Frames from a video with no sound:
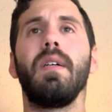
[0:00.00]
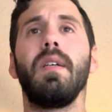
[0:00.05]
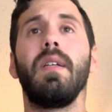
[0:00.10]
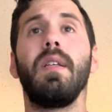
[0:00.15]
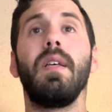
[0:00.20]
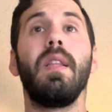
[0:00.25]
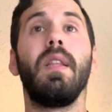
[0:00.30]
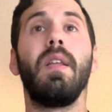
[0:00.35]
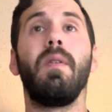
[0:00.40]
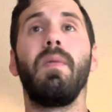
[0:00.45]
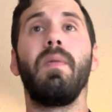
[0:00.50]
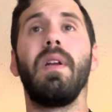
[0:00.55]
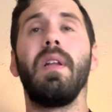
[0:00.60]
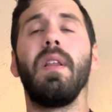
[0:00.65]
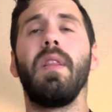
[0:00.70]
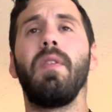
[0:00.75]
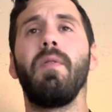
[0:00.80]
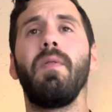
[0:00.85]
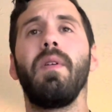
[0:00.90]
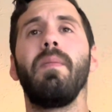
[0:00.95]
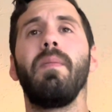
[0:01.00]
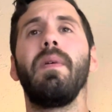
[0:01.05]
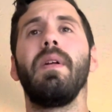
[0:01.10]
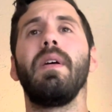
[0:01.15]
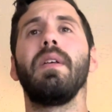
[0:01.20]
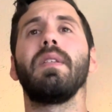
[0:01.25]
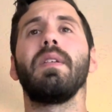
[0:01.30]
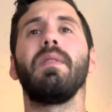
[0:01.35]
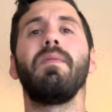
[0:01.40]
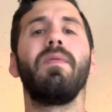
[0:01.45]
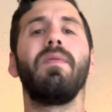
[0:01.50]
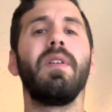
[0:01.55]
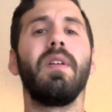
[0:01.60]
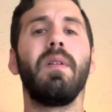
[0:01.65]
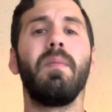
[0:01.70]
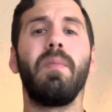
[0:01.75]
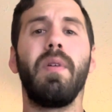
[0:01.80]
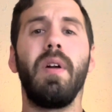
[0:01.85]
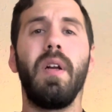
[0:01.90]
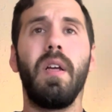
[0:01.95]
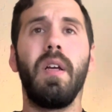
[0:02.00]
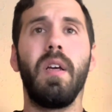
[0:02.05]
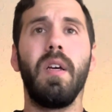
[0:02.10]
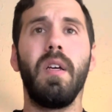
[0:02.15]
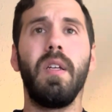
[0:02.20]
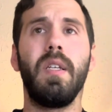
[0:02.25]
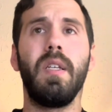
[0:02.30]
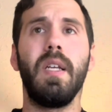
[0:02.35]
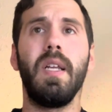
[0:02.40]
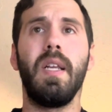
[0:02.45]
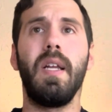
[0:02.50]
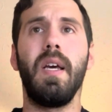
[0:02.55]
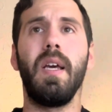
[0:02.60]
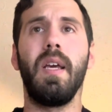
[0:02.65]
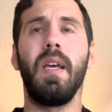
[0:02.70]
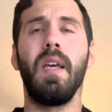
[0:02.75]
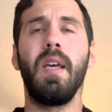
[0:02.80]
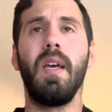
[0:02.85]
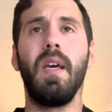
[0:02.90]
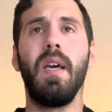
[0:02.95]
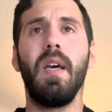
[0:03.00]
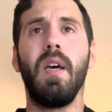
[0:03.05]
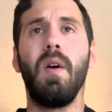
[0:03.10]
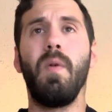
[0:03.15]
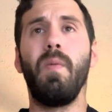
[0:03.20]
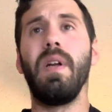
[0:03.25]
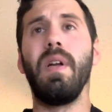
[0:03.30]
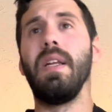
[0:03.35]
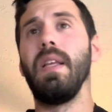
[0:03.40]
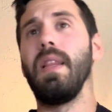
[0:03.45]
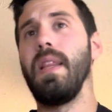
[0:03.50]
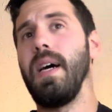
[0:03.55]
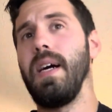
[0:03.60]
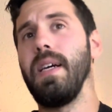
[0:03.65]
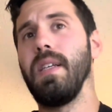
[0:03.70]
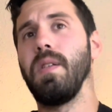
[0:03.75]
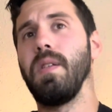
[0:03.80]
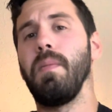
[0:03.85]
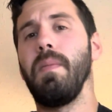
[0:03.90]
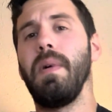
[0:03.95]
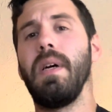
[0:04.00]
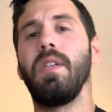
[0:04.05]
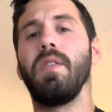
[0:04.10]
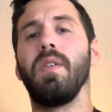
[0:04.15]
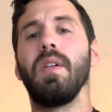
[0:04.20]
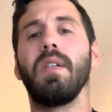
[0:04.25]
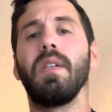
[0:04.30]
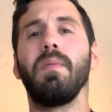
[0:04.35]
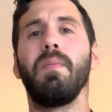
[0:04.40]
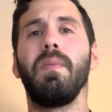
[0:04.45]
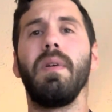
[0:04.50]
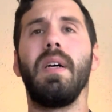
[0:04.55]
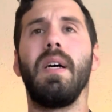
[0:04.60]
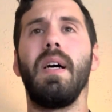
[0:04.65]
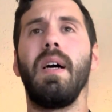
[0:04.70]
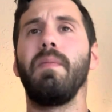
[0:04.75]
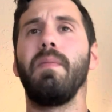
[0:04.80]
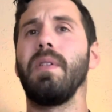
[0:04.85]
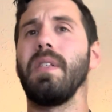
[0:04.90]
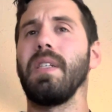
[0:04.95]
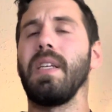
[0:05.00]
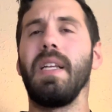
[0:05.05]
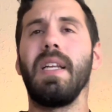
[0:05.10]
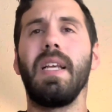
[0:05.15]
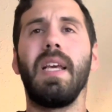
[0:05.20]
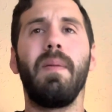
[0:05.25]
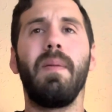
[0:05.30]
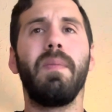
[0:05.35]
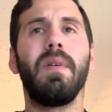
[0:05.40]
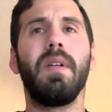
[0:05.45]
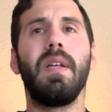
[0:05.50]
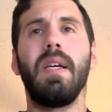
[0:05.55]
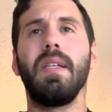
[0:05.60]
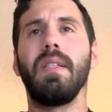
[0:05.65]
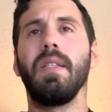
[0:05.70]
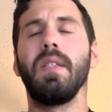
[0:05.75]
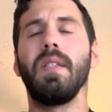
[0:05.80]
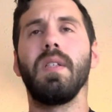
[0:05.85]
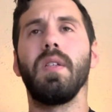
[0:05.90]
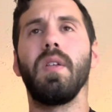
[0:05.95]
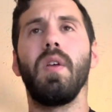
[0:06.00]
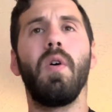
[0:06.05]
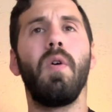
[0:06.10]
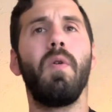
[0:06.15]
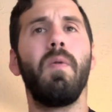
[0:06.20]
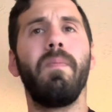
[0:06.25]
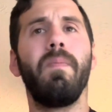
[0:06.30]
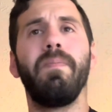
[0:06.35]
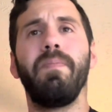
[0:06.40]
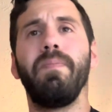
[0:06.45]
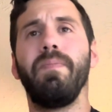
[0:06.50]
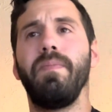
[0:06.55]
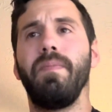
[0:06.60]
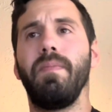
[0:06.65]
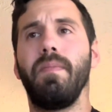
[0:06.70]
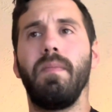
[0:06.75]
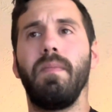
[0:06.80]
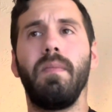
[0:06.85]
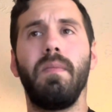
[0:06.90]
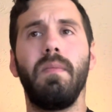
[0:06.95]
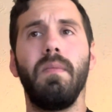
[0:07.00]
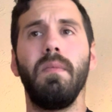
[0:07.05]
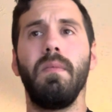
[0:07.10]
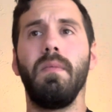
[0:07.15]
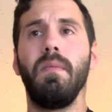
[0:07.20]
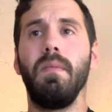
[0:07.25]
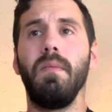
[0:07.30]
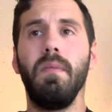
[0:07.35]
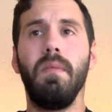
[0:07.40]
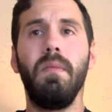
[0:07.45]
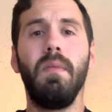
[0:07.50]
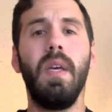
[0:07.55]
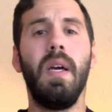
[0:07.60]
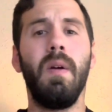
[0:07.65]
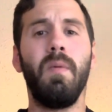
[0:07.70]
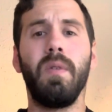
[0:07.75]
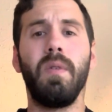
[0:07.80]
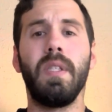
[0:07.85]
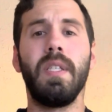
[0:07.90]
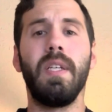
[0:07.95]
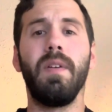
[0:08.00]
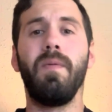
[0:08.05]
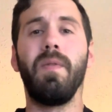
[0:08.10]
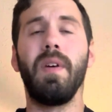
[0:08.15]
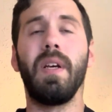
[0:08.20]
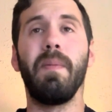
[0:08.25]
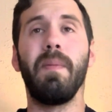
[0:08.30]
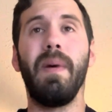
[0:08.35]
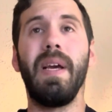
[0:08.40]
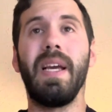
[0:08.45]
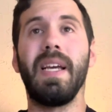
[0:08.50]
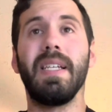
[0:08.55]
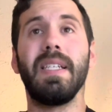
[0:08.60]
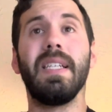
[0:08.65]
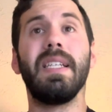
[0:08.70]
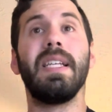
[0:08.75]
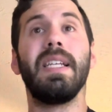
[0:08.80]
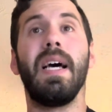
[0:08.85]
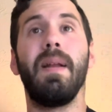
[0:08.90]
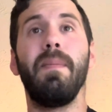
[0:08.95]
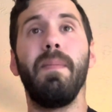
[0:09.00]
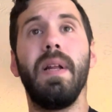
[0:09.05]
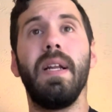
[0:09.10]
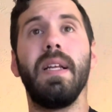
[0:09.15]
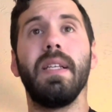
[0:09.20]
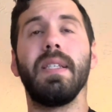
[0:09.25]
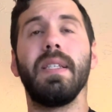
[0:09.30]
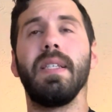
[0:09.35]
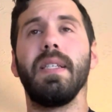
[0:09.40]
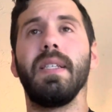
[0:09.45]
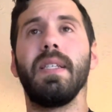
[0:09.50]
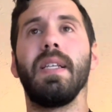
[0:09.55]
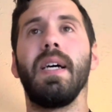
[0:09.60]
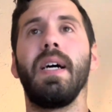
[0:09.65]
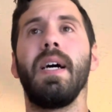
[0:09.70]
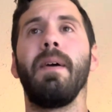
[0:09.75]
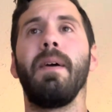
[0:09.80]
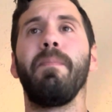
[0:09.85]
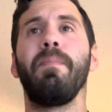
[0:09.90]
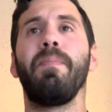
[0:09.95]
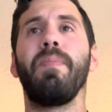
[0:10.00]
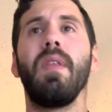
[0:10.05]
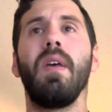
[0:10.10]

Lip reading: And then we did 3 minutes. I'm feeling pretty good today. We did the isometrics, but I'm just gonna keep it nice and slow. And we'll see if we can make it to 10 minutes this time.